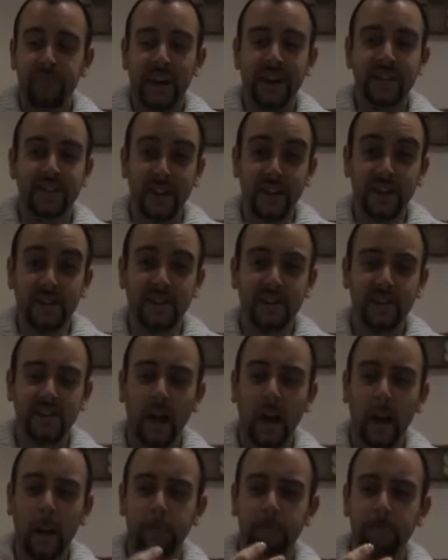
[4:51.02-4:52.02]
It tastes
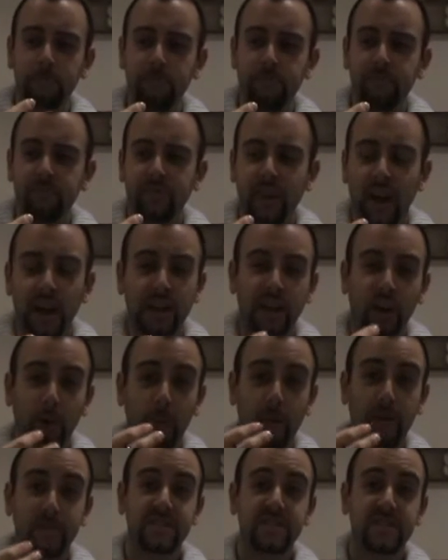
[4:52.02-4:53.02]
a lot
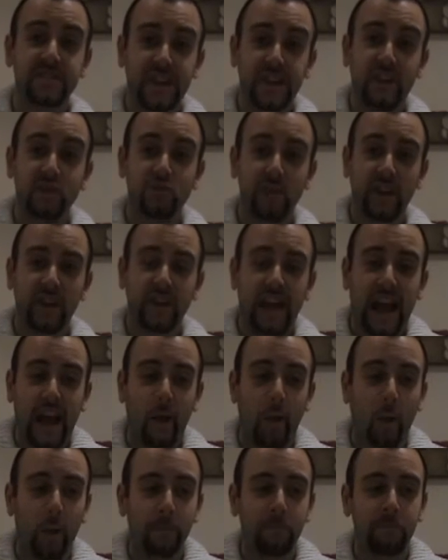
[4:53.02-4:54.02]
more citric
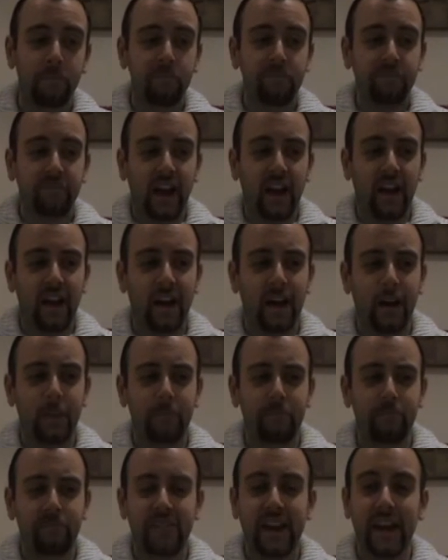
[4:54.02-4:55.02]
now.
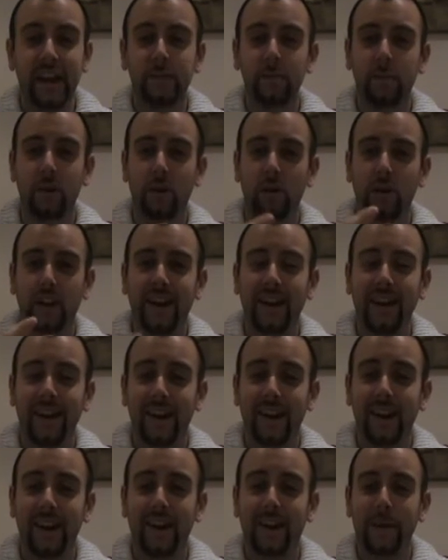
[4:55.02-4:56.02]
Getting more
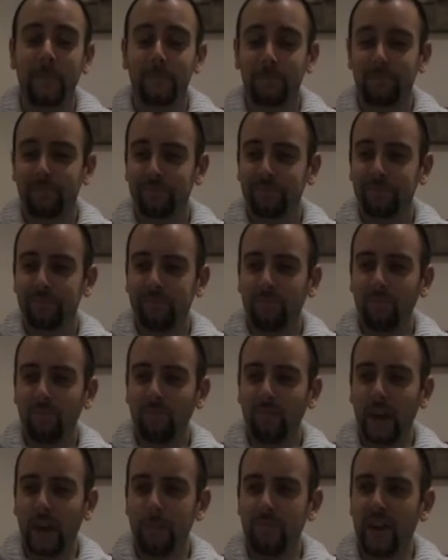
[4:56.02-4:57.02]

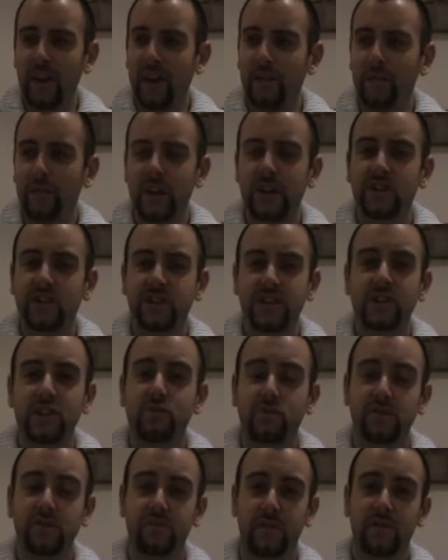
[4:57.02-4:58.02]
like fresh
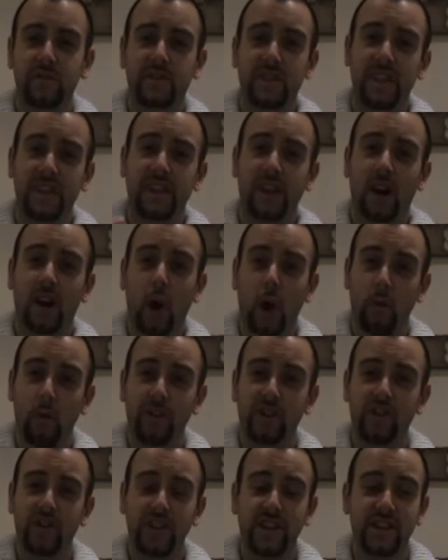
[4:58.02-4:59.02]
citrus fruits, like
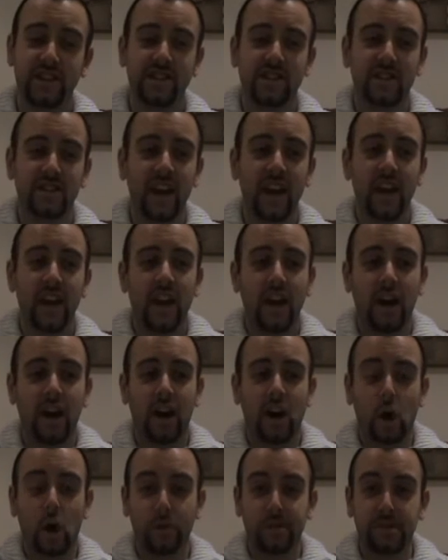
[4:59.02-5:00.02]
oranges,
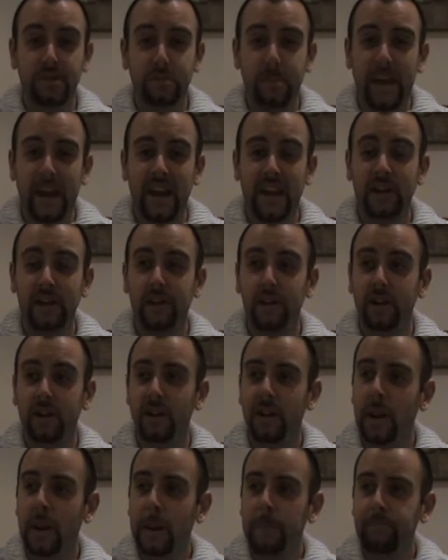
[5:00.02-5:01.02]
orange
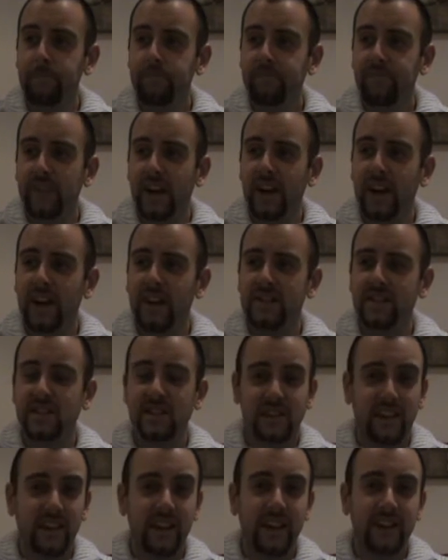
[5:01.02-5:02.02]
peel. A
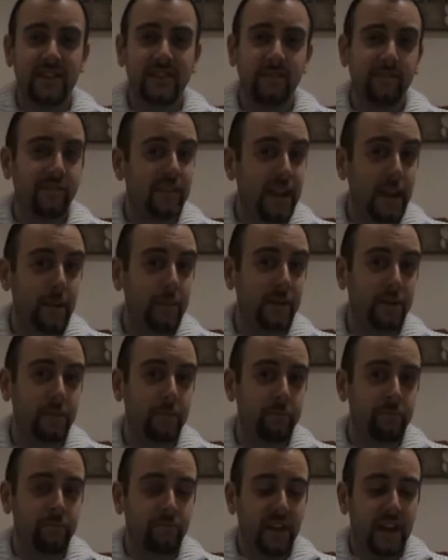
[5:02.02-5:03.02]
slight hint of
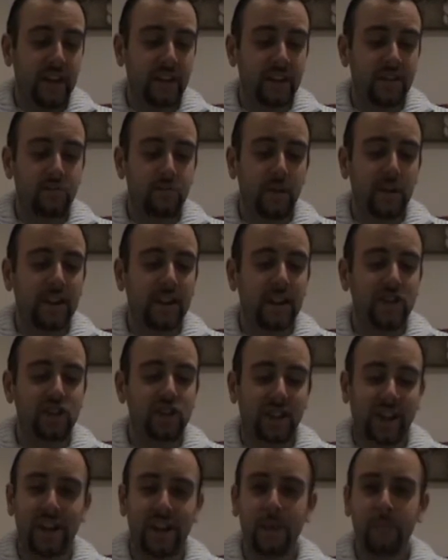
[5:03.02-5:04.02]
lemon in it as well,
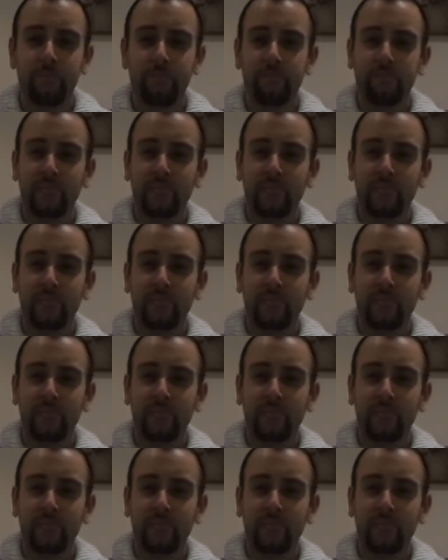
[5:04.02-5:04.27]
actually.